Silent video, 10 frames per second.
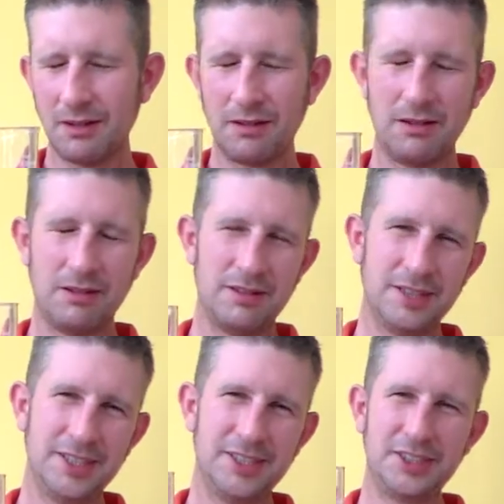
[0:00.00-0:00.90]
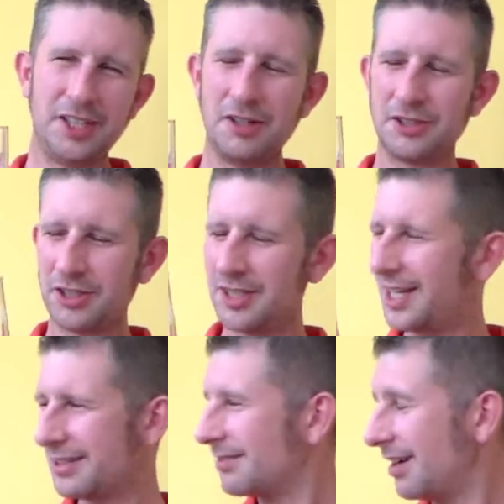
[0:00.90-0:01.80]
Oh,
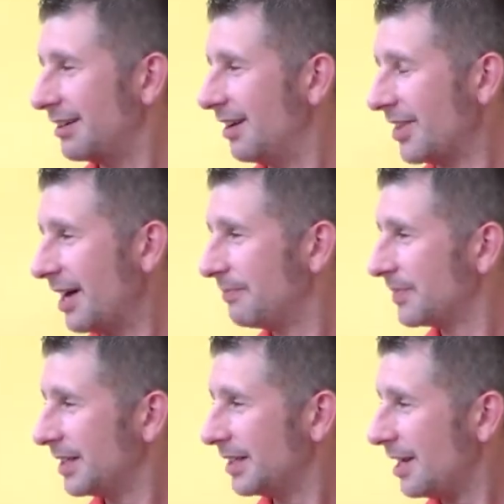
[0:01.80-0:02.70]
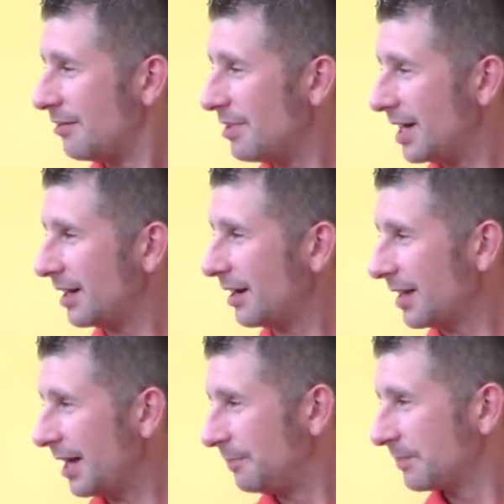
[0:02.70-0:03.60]
I love that. Really
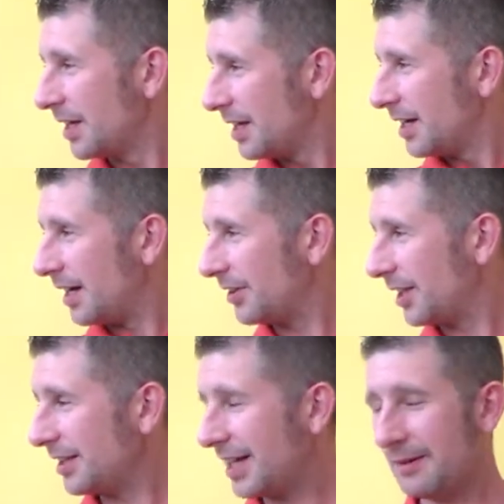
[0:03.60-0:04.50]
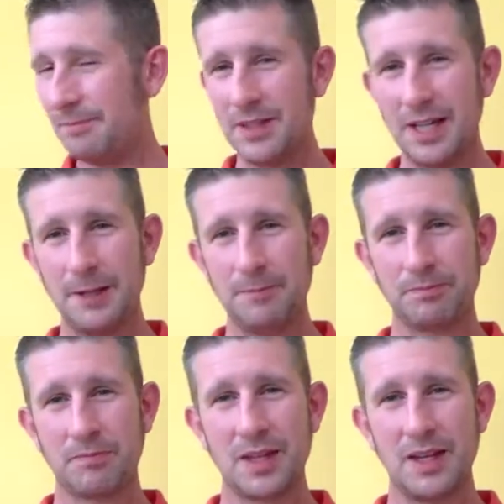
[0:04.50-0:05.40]
like that. I think that
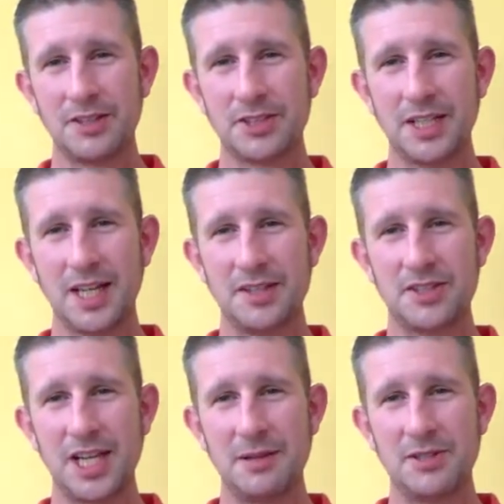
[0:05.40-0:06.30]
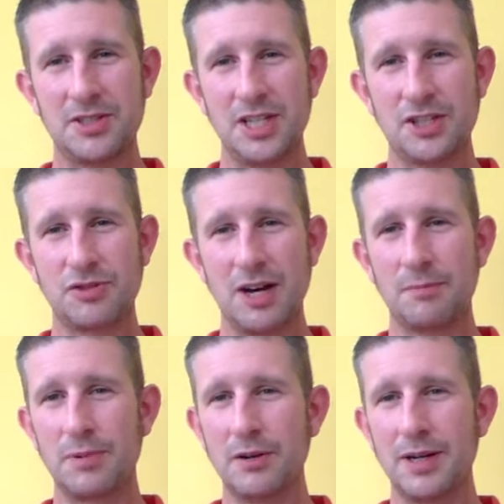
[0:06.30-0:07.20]
that's going to get the same as the
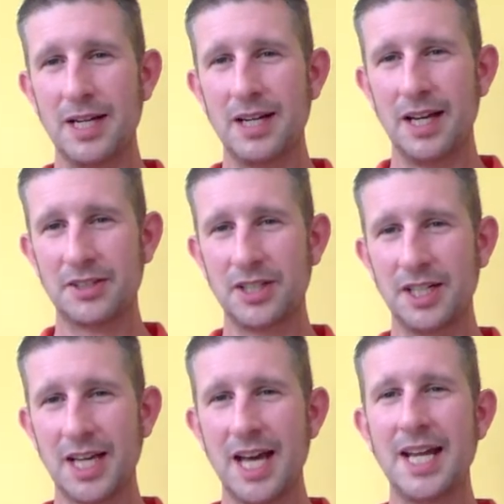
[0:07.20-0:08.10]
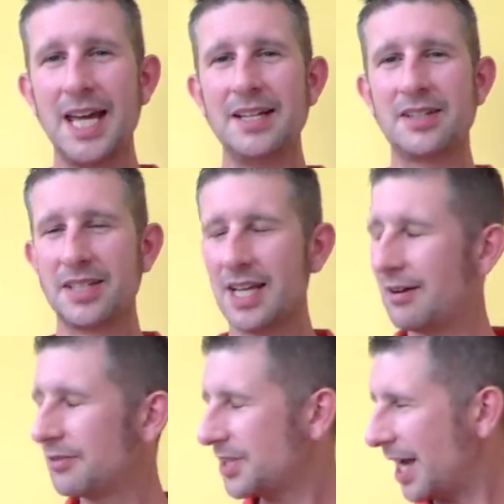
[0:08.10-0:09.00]
Stroud Brewery. That's going to get an 8
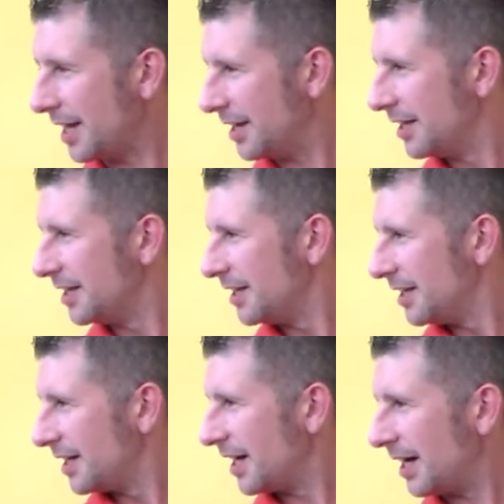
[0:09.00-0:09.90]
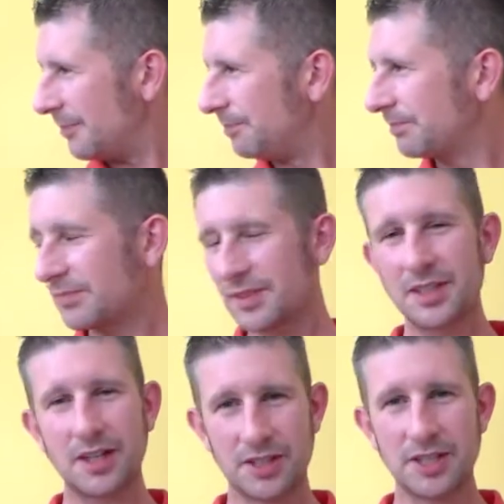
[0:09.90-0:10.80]
out of 10.
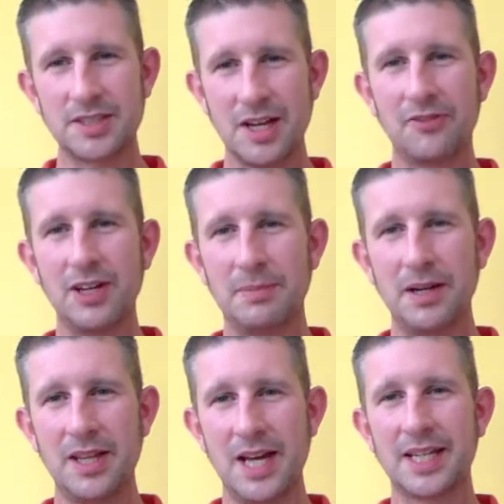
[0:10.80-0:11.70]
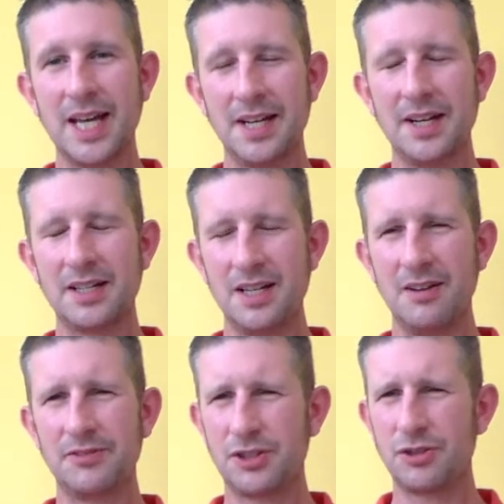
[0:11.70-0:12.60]
Because I'd definitely buy that again. I'd
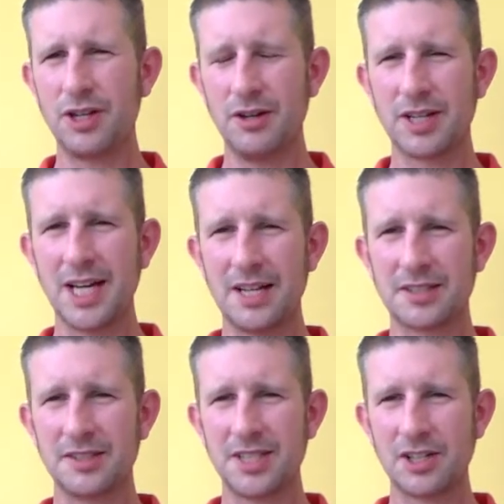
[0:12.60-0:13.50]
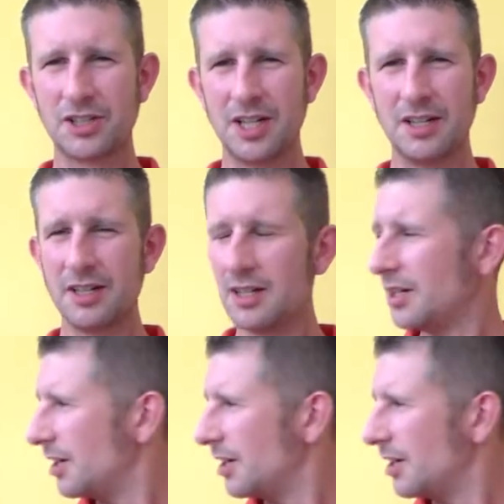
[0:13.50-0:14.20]
love to try it on cask and session it.